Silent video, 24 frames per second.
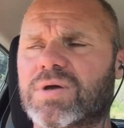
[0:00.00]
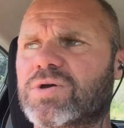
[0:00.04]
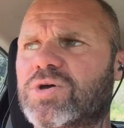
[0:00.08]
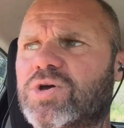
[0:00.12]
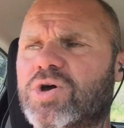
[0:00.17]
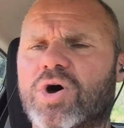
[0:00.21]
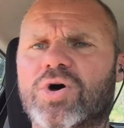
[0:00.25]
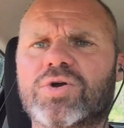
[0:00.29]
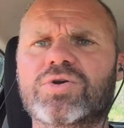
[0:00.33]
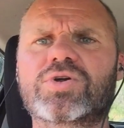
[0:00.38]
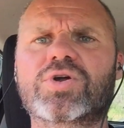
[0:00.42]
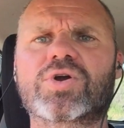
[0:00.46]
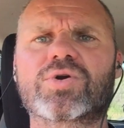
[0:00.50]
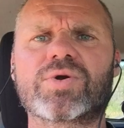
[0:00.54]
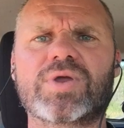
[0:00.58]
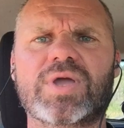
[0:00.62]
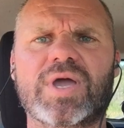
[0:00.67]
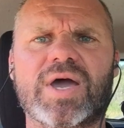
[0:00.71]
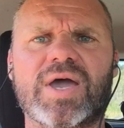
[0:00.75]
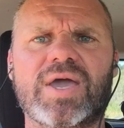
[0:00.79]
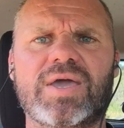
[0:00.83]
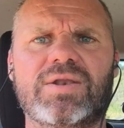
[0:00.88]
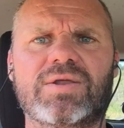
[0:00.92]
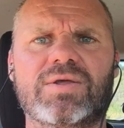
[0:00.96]
God
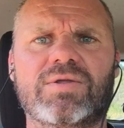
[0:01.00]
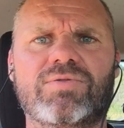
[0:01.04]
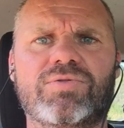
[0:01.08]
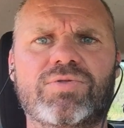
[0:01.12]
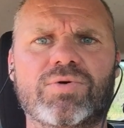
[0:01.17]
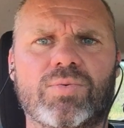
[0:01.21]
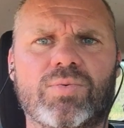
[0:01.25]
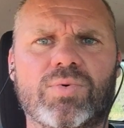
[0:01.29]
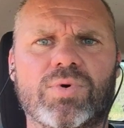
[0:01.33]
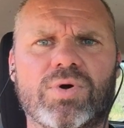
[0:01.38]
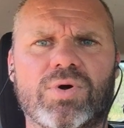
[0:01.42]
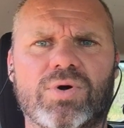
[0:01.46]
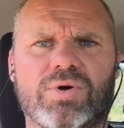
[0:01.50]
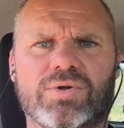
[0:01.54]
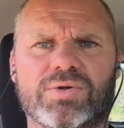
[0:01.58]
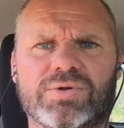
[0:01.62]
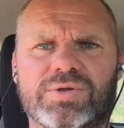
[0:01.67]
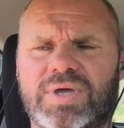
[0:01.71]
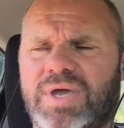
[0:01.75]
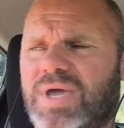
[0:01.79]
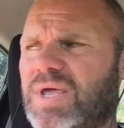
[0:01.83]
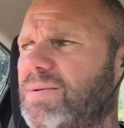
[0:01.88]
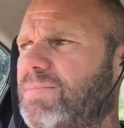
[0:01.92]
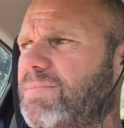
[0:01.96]
created the
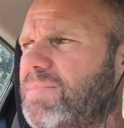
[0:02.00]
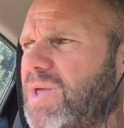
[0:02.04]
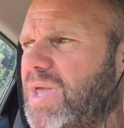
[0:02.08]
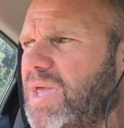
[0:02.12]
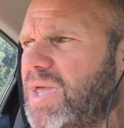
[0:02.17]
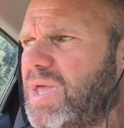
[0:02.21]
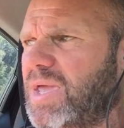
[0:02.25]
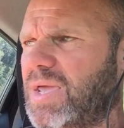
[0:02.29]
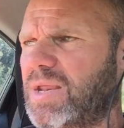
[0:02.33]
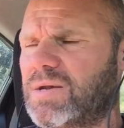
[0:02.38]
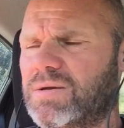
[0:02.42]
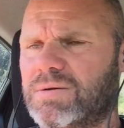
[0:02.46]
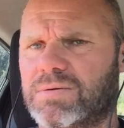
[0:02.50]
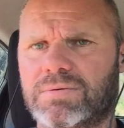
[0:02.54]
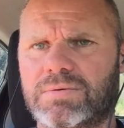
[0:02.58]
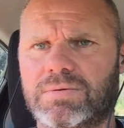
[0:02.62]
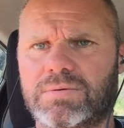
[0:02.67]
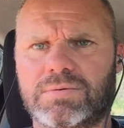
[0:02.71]
world and man.